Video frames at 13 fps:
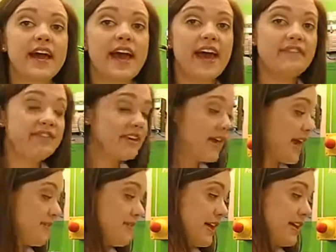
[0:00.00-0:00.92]

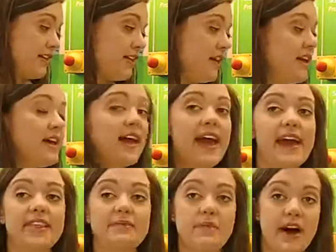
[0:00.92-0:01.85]
MVK metal,
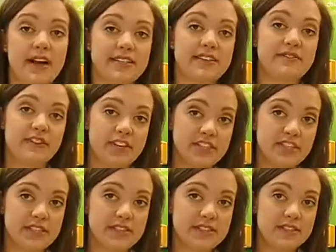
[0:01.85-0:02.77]
and the Mozzie
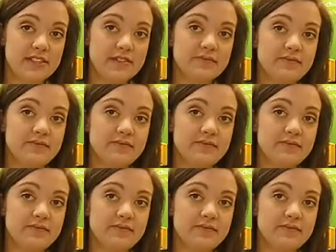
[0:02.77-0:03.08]
versions.